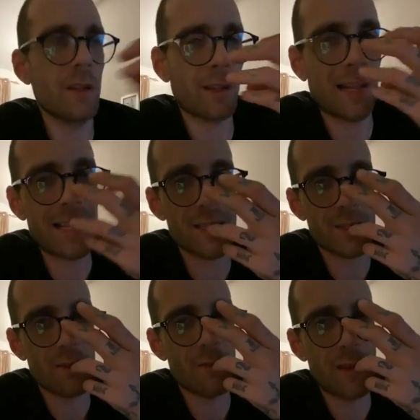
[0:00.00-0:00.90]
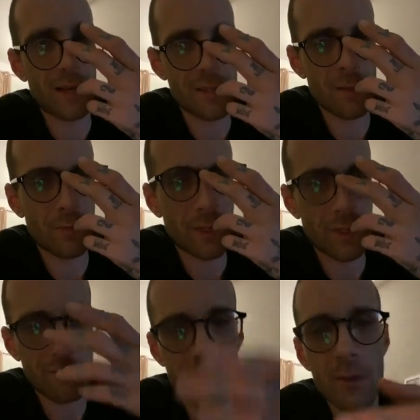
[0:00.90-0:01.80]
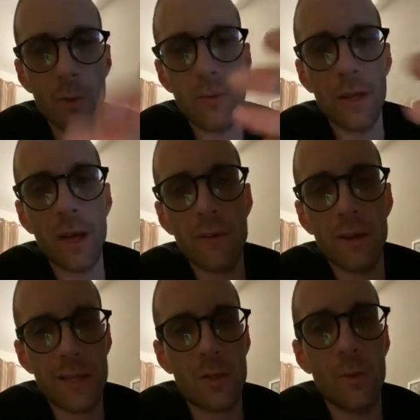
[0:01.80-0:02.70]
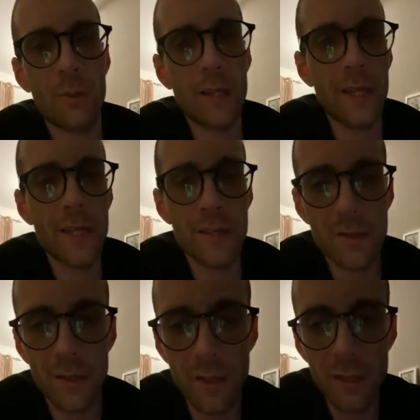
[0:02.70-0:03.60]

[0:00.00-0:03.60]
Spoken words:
The glasses are a relatively new thing over the last couple of years.